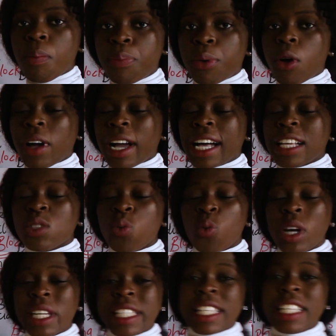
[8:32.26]
blockers.
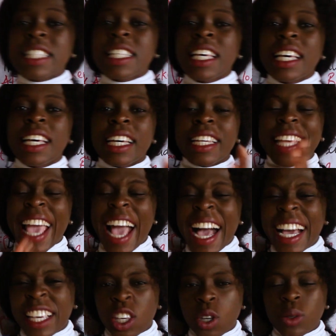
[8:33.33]
What is it? The
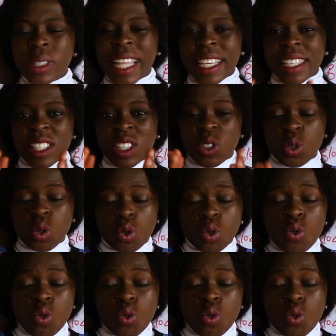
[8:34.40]
angiotensin